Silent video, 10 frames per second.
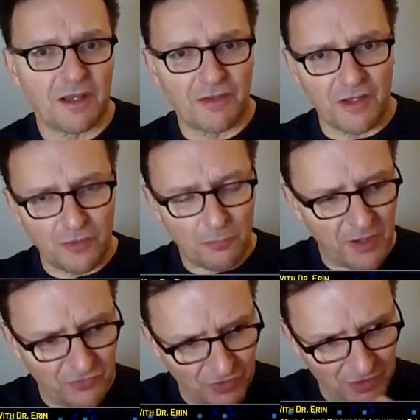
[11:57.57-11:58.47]
and then you're
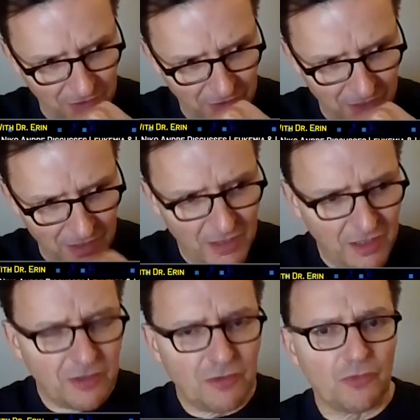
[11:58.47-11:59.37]
basically
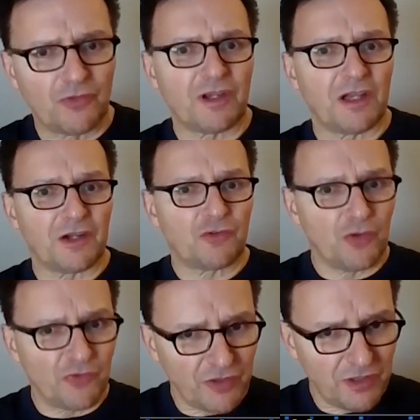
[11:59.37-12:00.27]
using
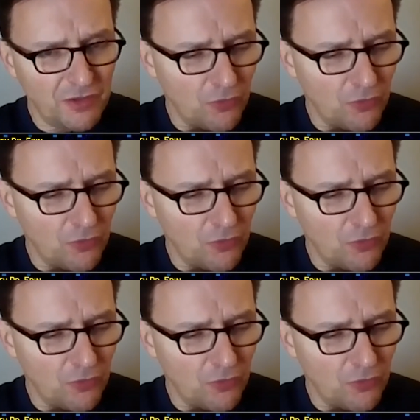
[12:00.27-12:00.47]
electricity